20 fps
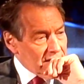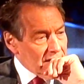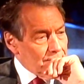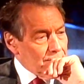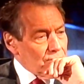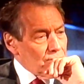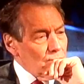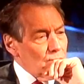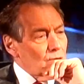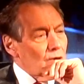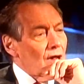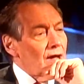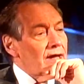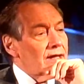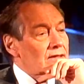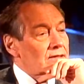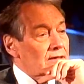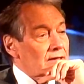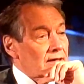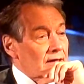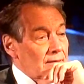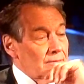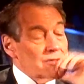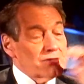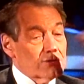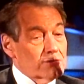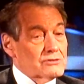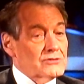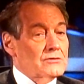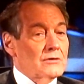I mean, you like the guy. I
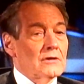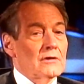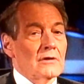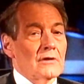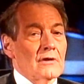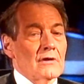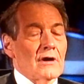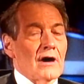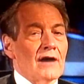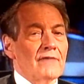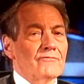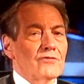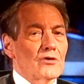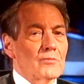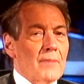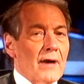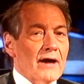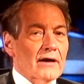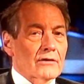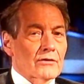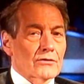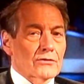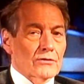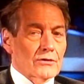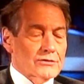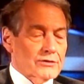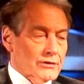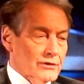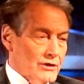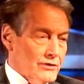mean, I flew back
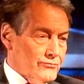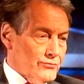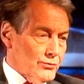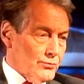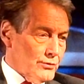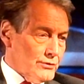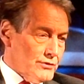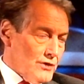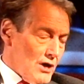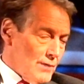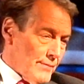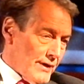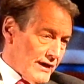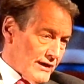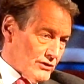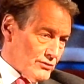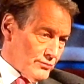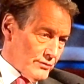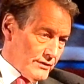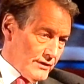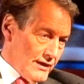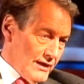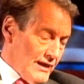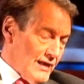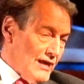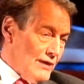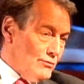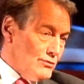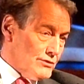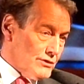across the country with Tom Hanks one day,
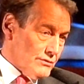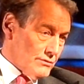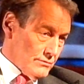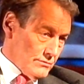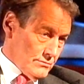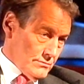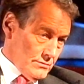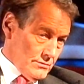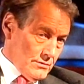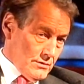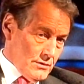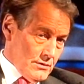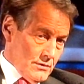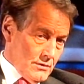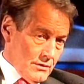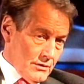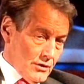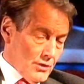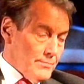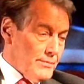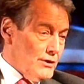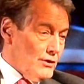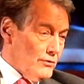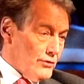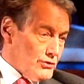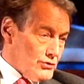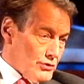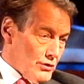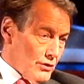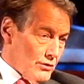and he was going to be
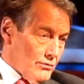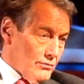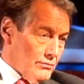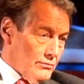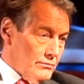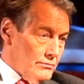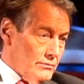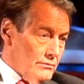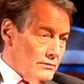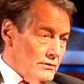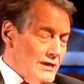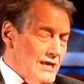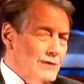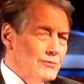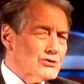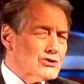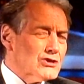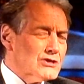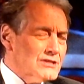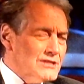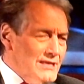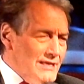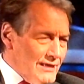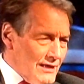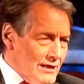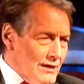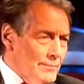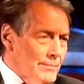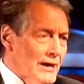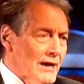on the show. He was
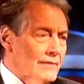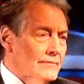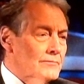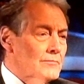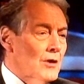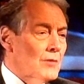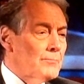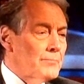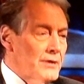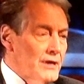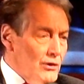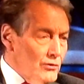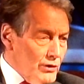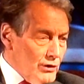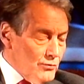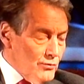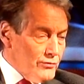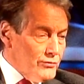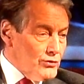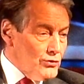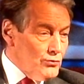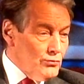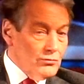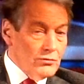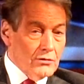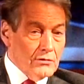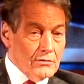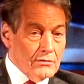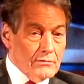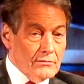thinking about appearing with you
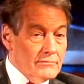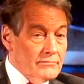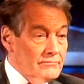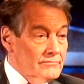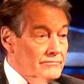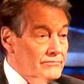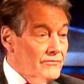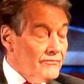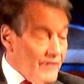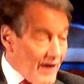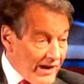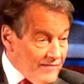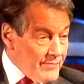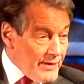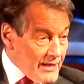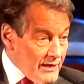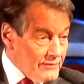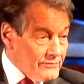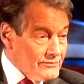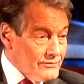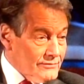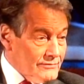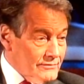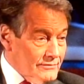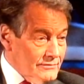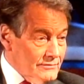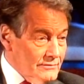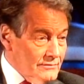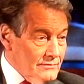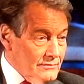for five minutes. Mm -hmm
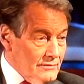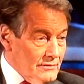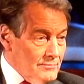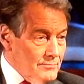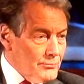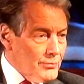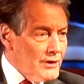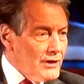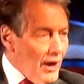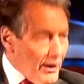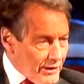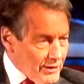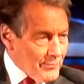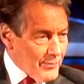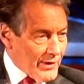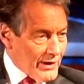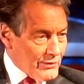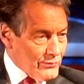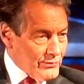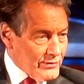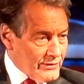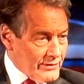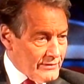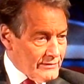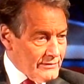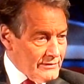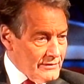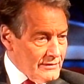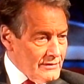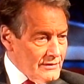preoccupied with
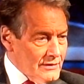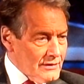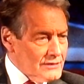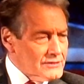it. Yeah.